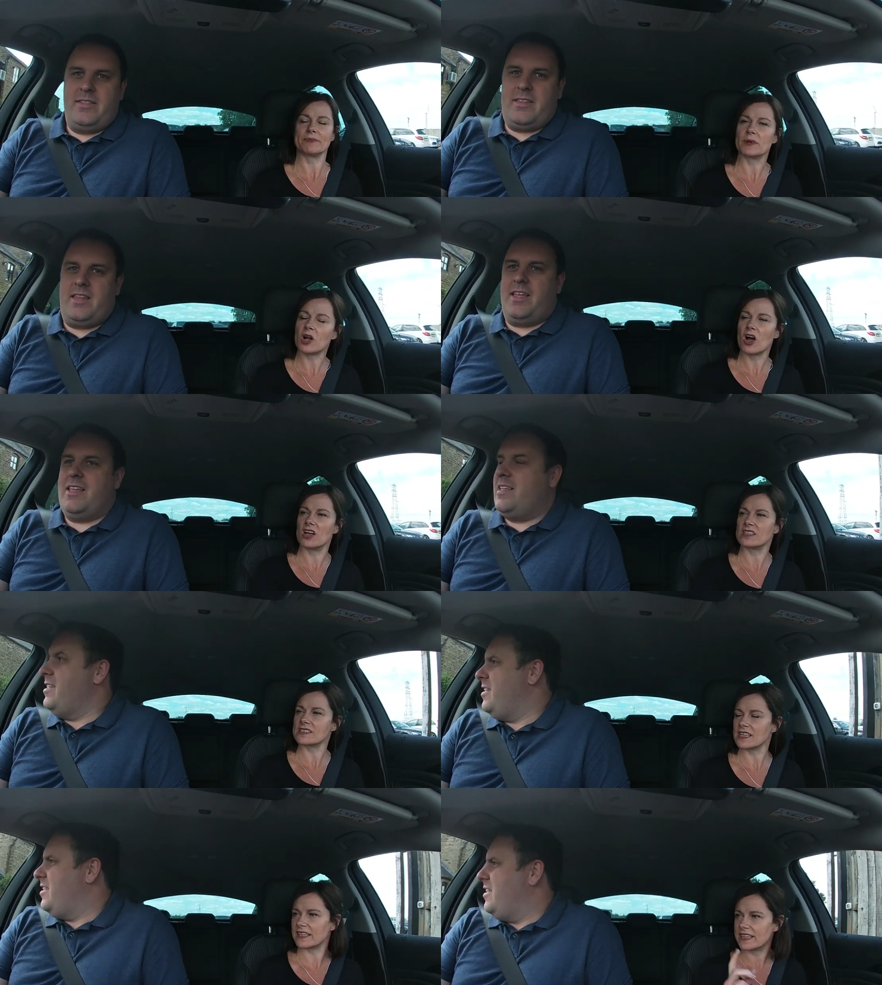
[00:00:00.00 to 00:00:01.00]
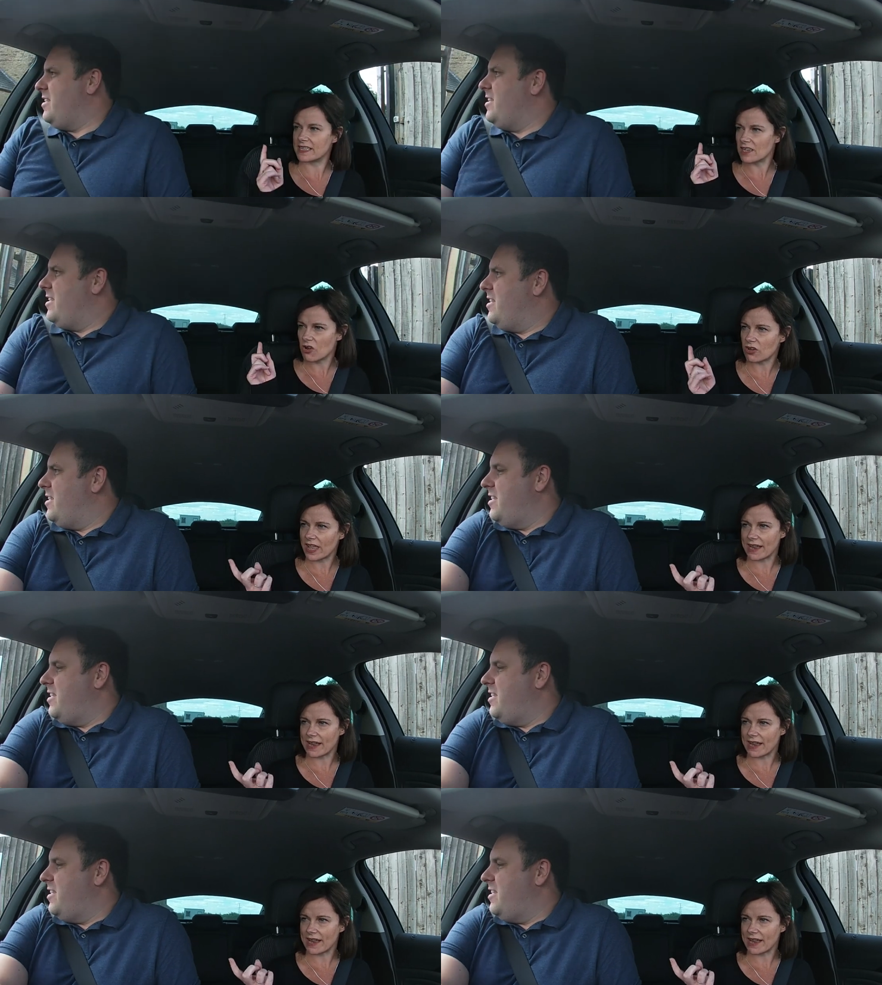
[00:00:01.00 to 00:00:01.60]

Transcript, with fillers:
Speaker 1: because of the local